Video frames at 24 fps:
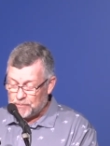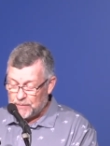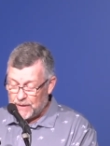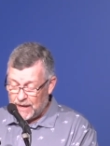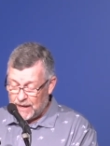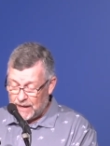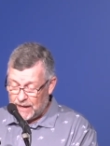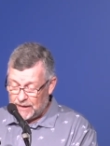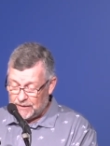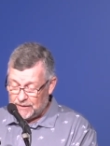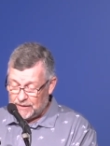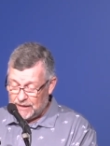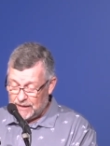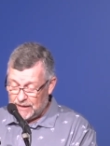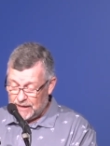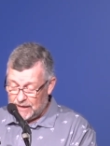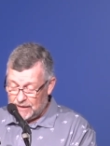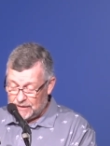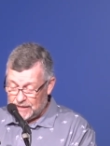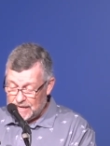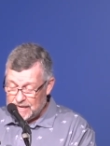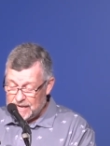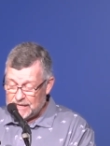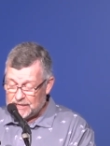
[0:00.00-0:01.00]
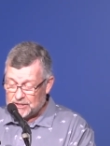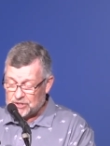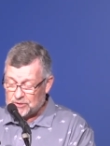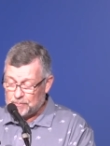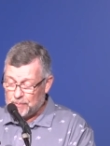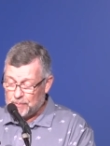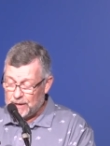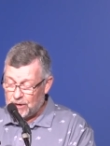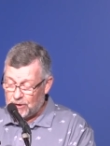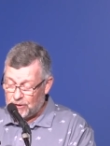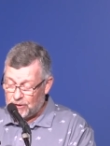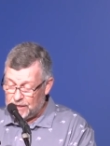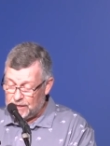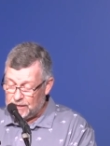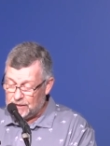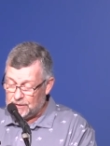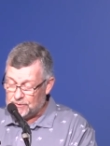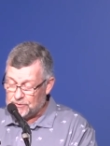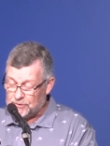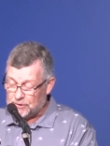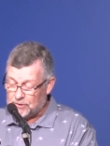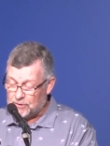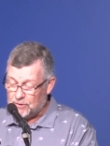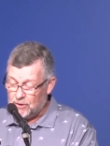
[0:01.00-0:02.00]
and he
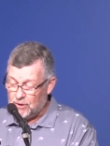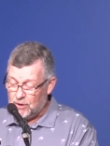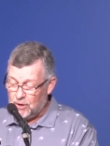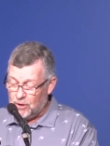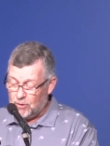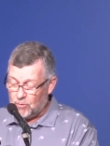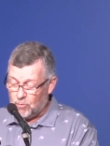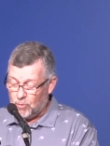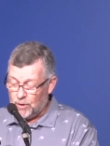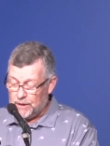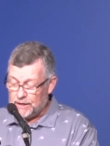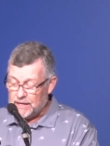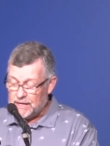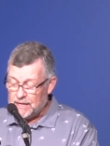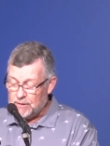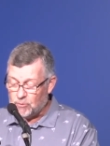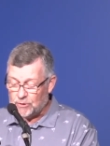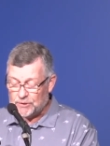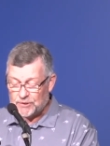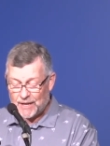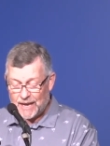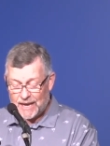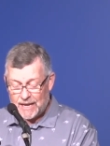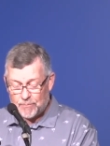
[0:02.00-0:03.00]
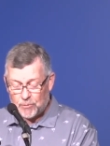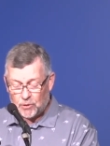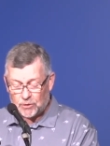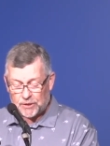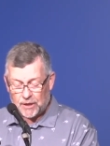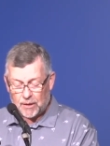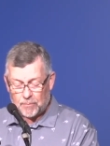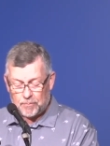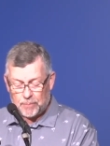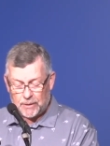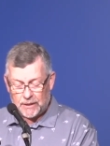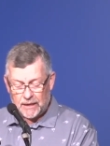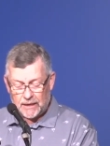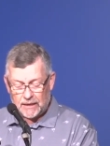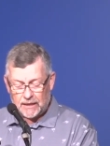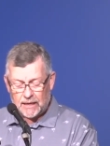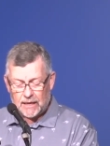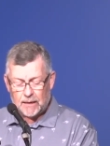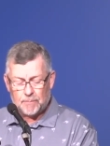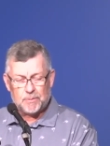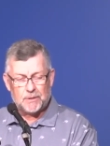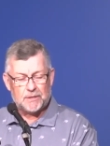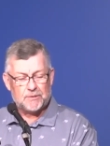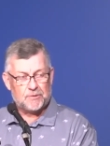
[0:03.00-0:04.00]
experienced when he was able to pick
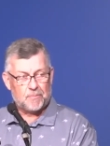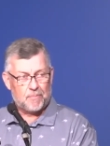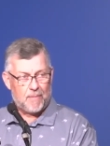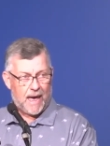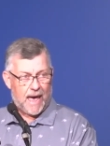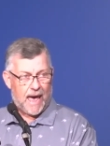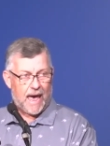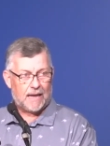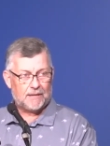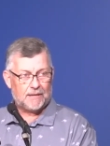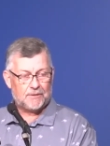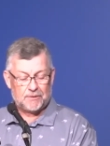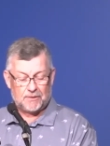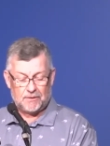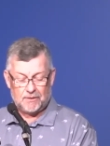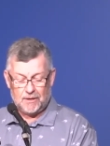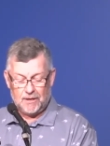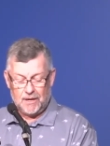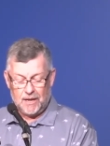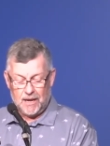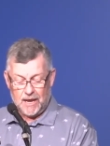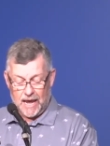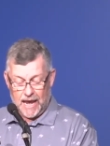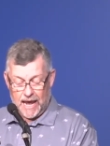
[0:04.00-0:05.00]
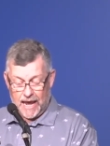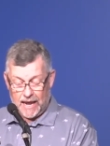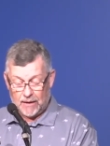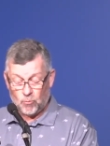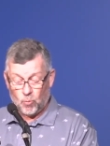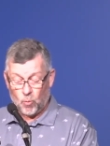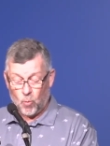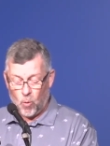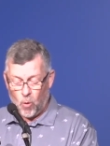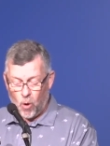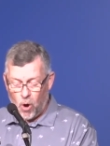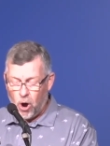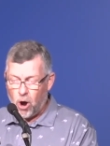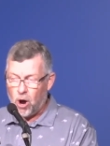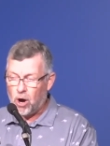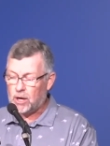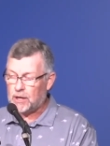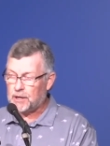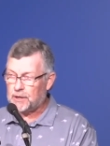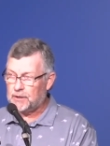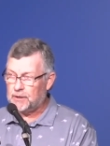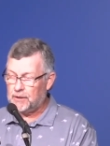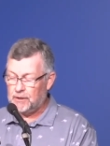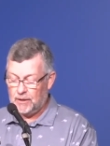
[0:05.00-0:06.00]
up his mat and
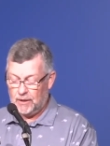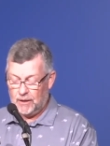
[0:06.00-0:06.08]
walk